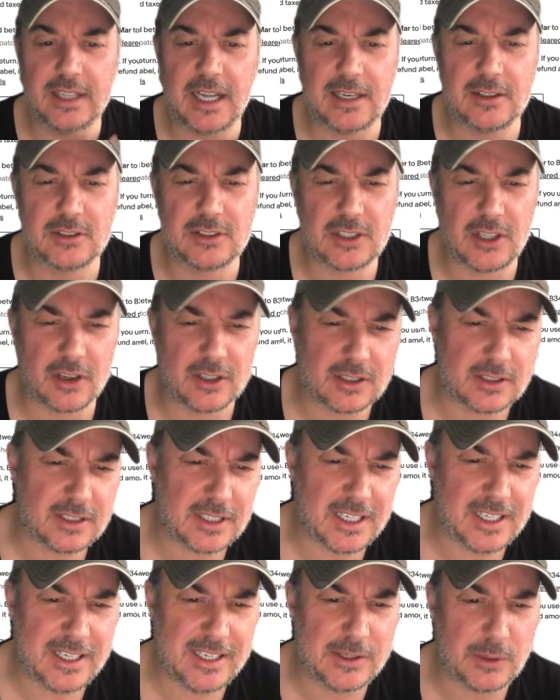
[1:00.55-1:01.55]
That looks like
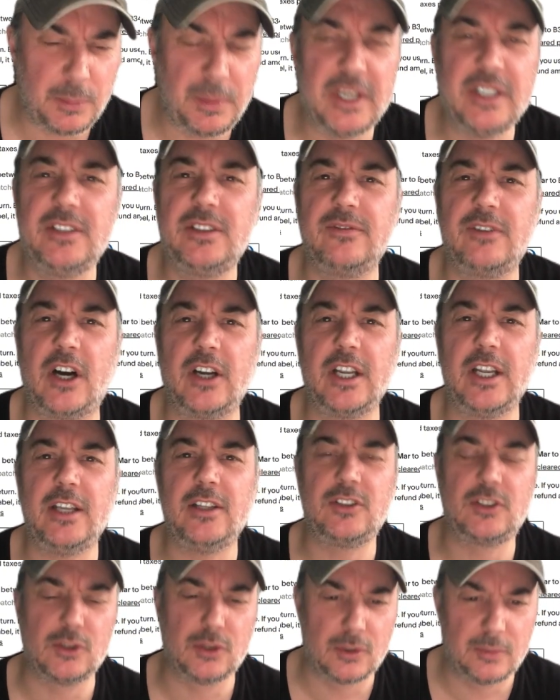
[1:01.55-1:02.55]
a little piece of
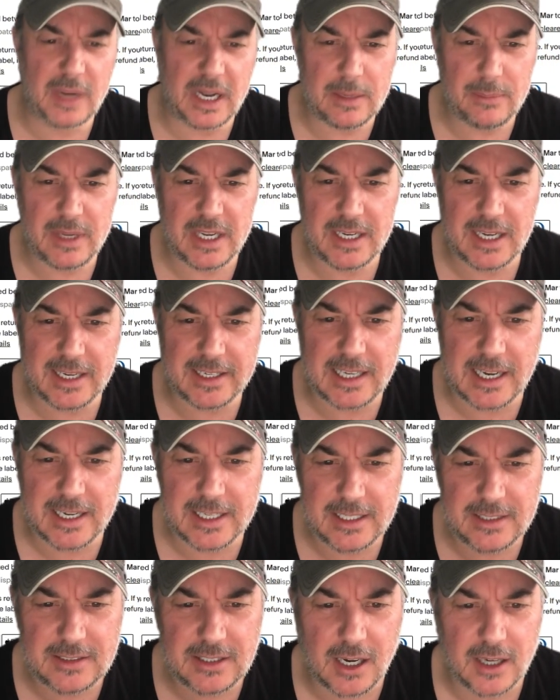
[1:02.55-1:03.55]
onyx or maybe an
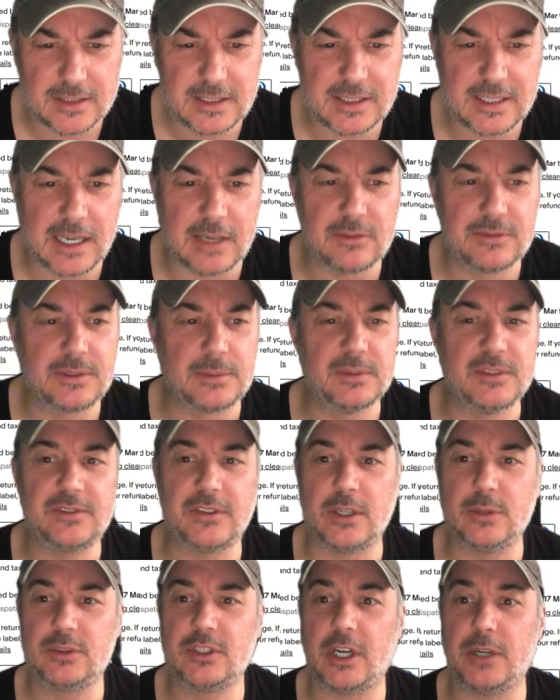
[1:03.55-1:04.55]
agate. It's hard to tell from the
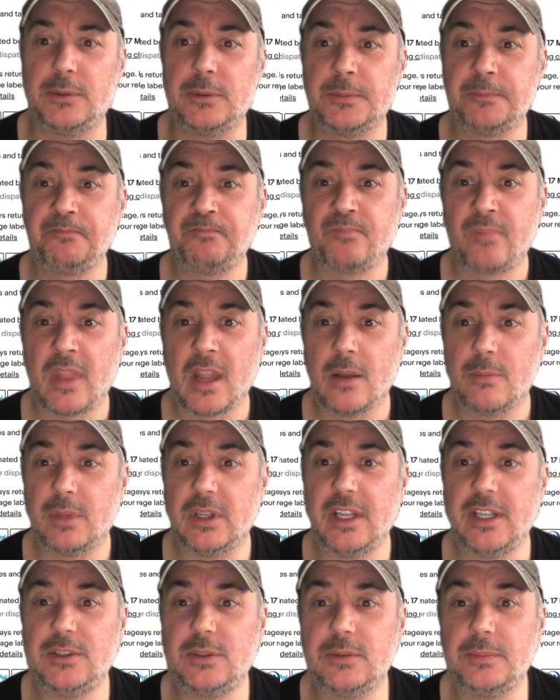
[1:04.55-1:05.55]
photo. But
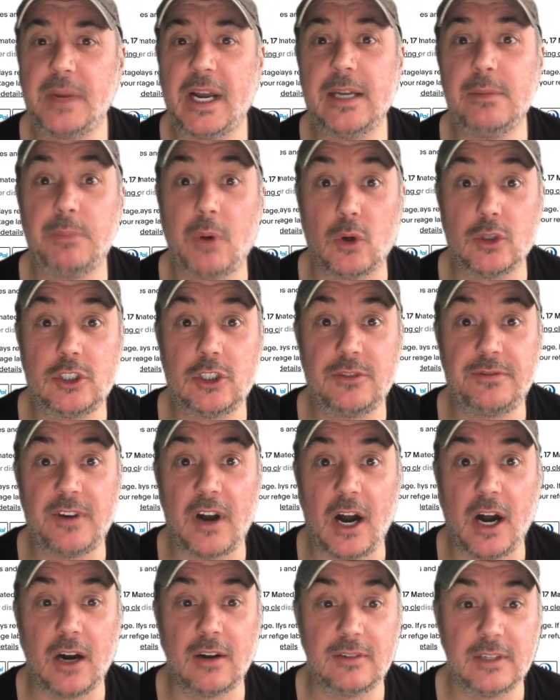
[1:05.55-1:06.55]
this was made by
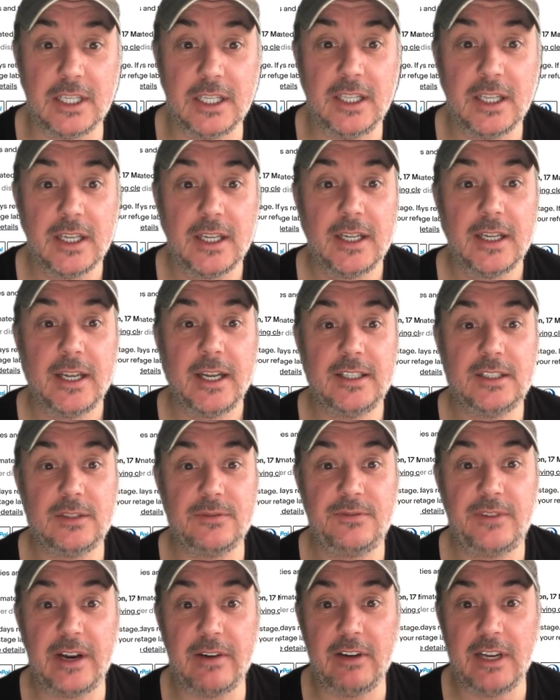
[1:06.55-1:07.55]
Trifari. It's a
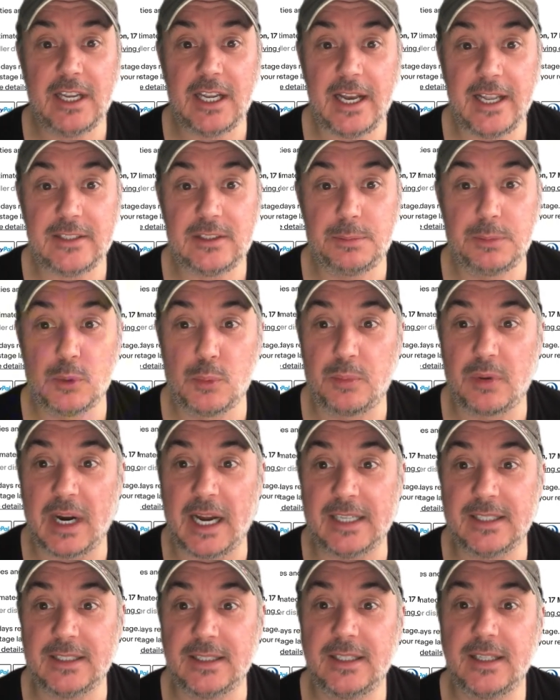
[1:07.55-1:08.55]
very collectible
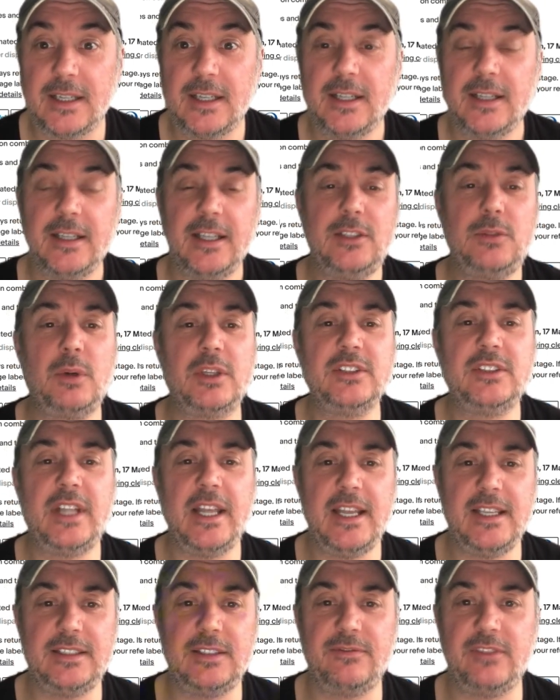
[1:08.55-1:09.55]
brand. This one
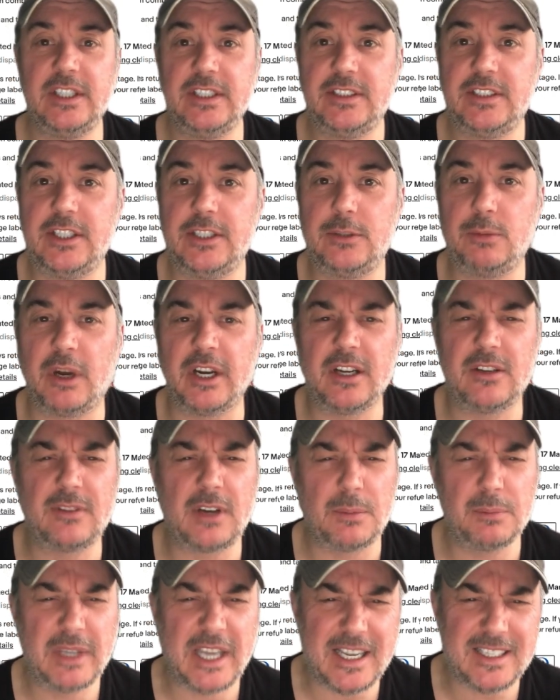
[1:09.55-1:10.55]
is a vintage one.
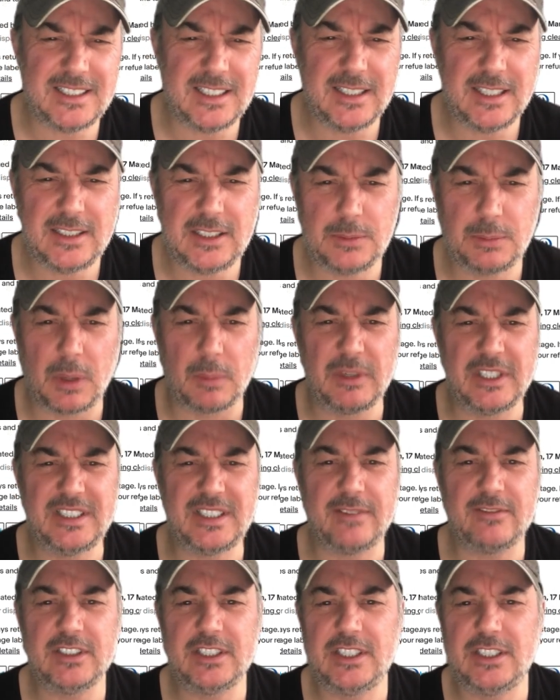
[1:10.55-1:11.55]
I'm guessing this is probably
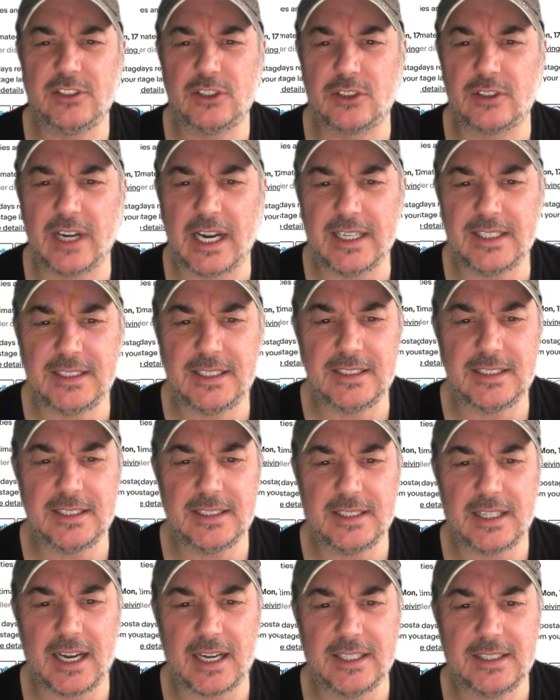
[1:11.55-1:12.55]
70s or 80s
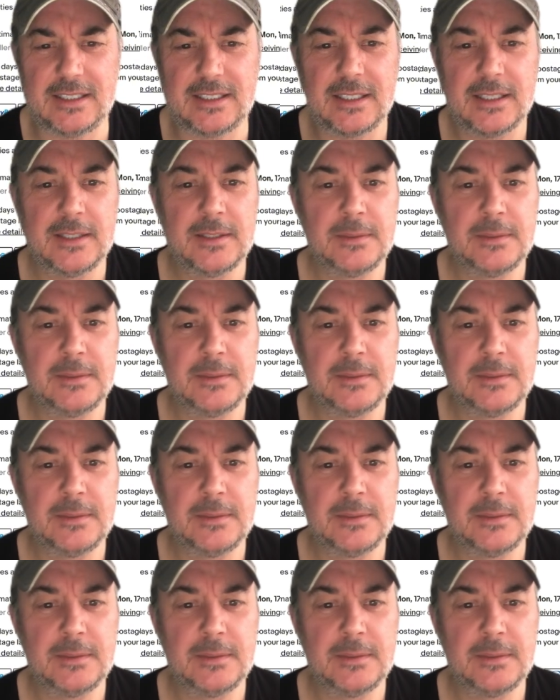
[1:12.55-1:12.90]
in date.